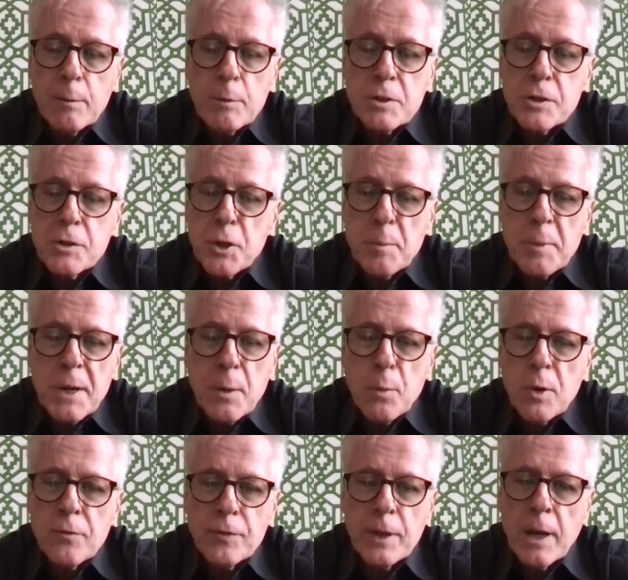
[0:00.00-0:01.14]
was determined he
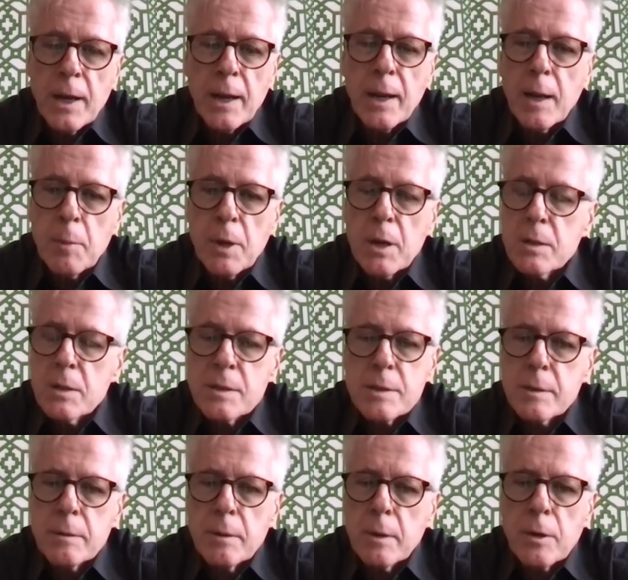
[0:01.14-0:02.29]
wouldn't fly again because
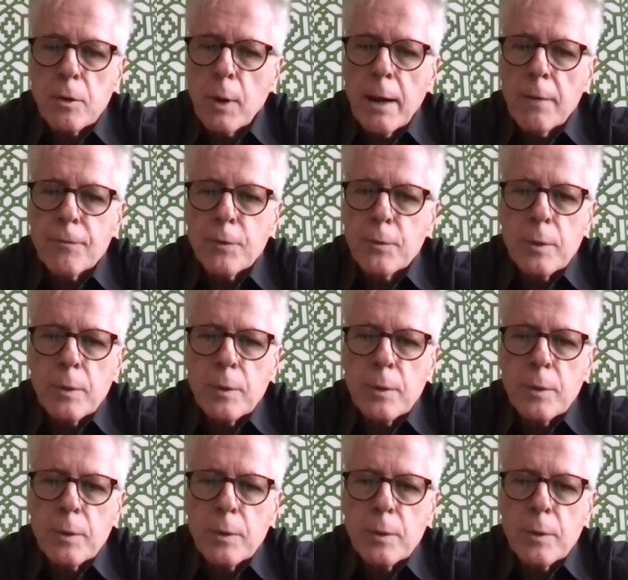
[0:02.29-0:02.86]
uh, Kraft